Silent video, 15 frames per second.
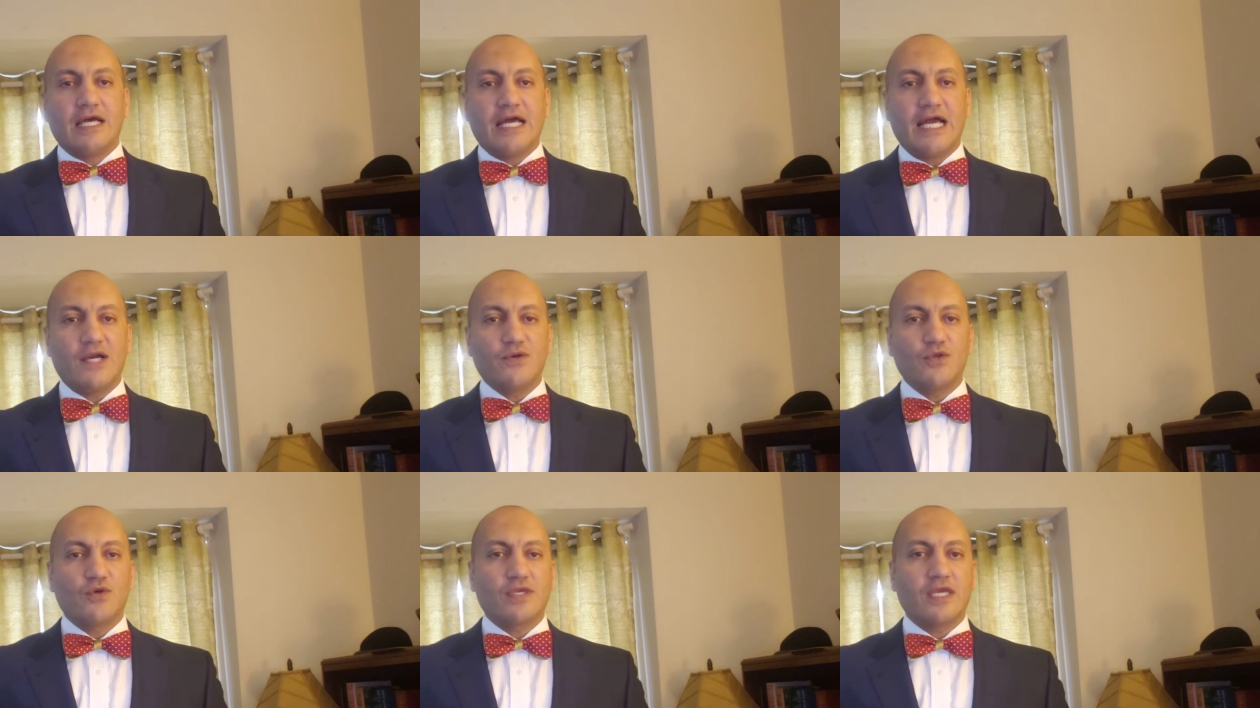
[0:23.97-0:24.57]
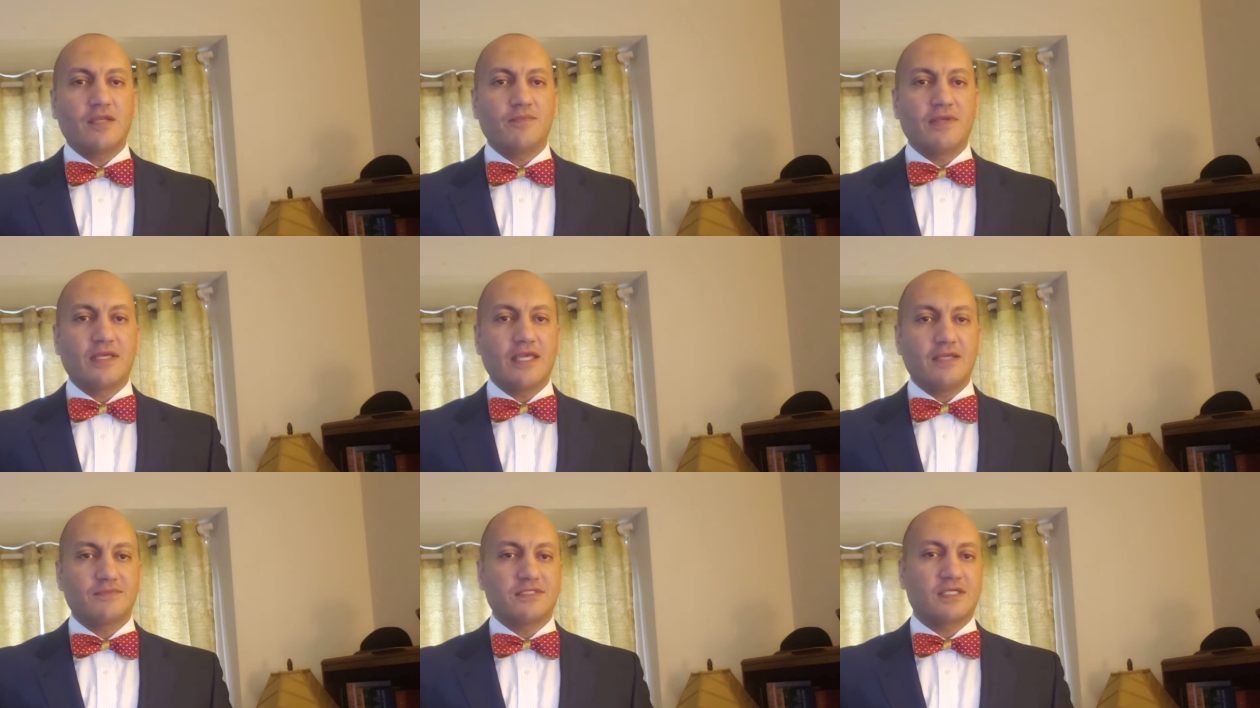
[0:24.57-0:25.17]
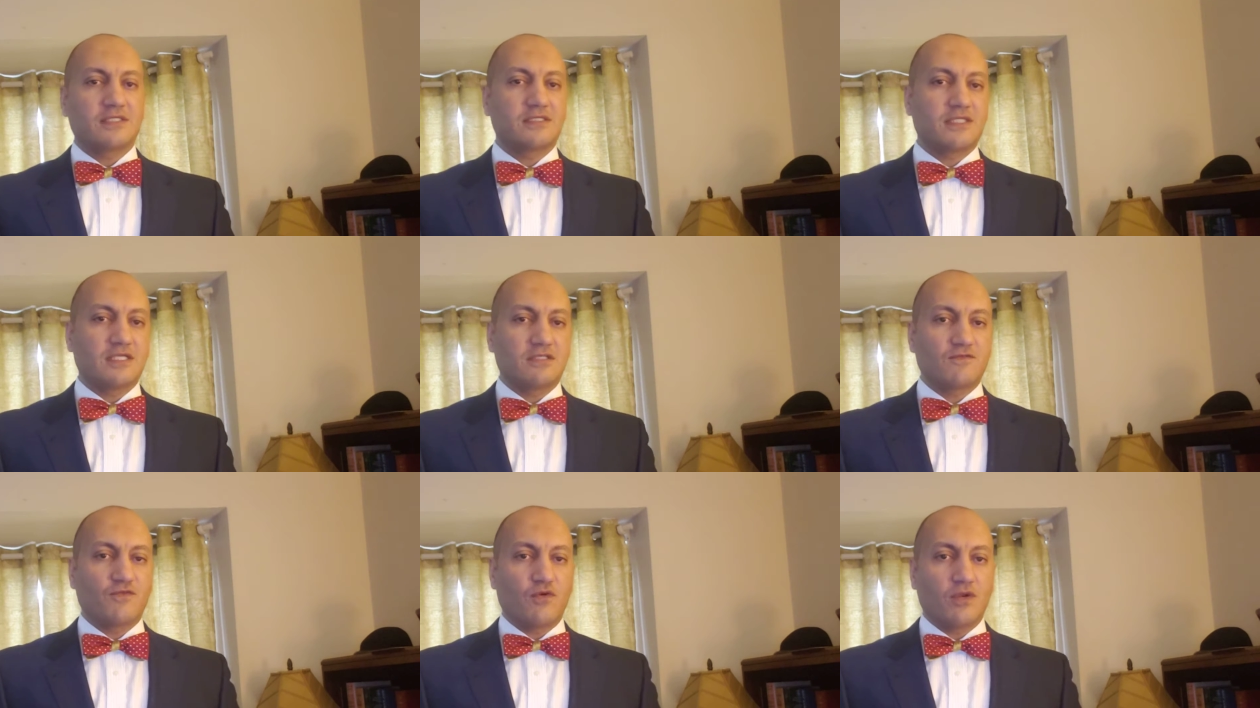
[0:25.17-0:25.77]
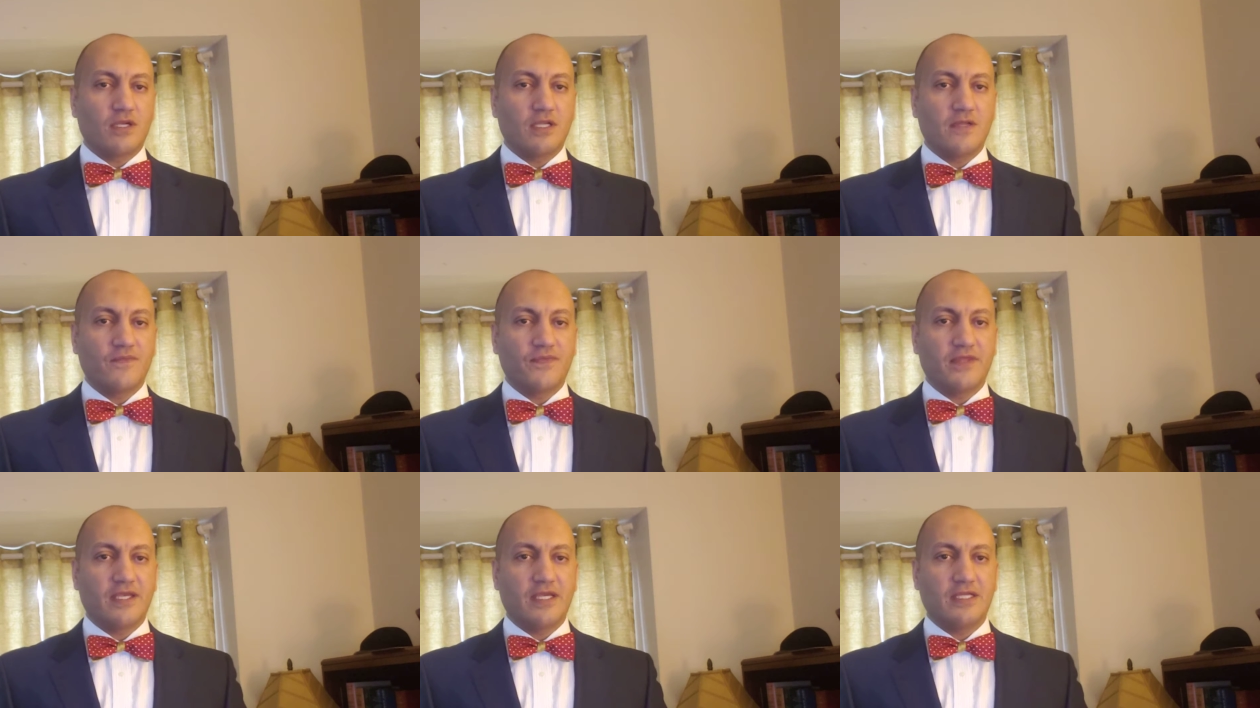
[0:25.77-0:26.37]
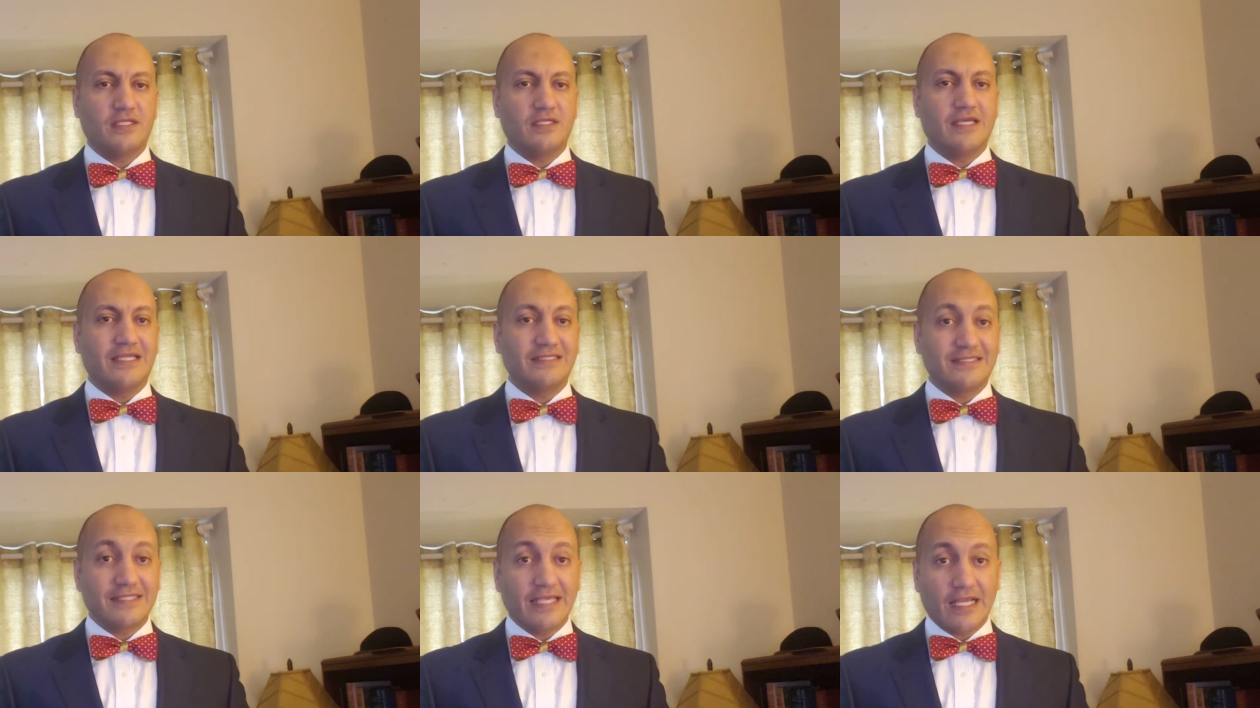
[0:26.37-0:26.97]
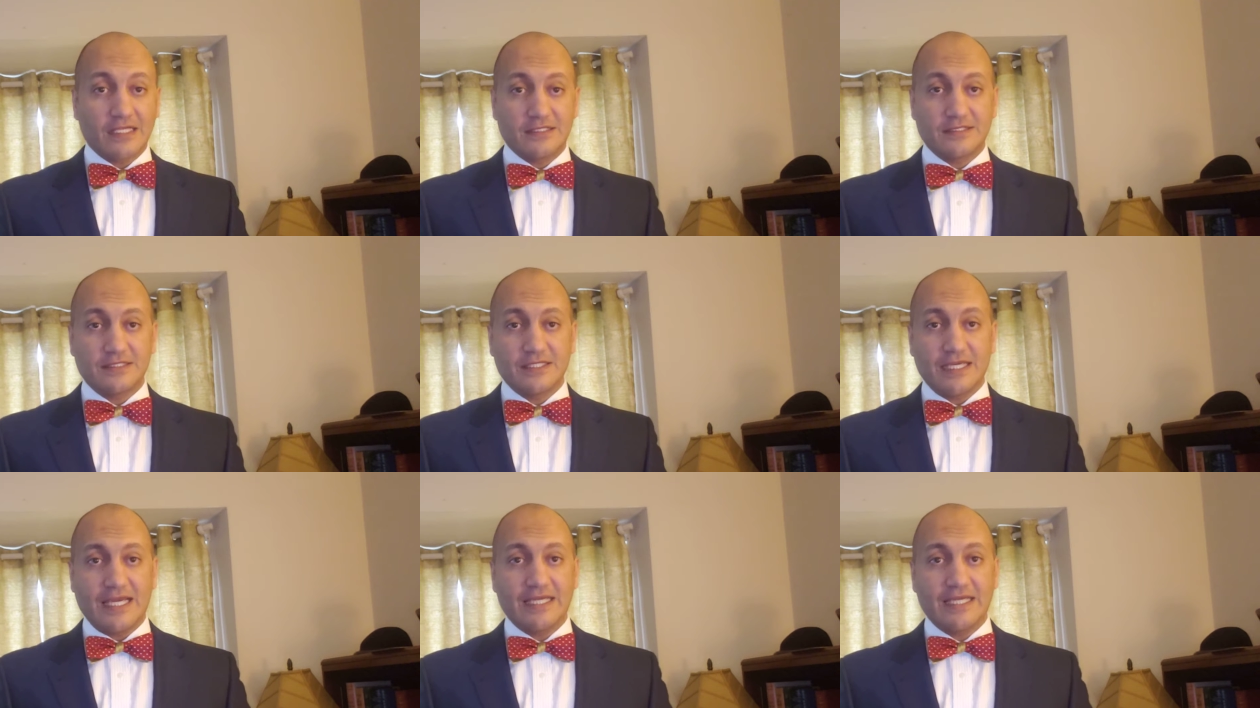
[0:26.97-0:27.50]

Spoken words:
how you can become successful in sales.